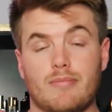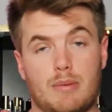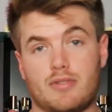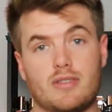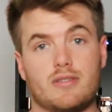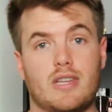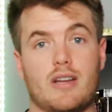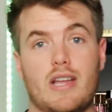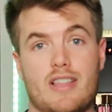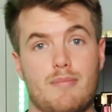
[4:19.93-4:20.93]
I'm just gonna tell
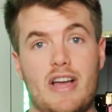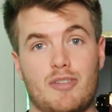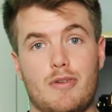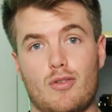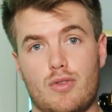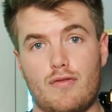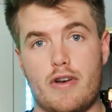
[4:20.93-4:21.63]
you guys my experience with this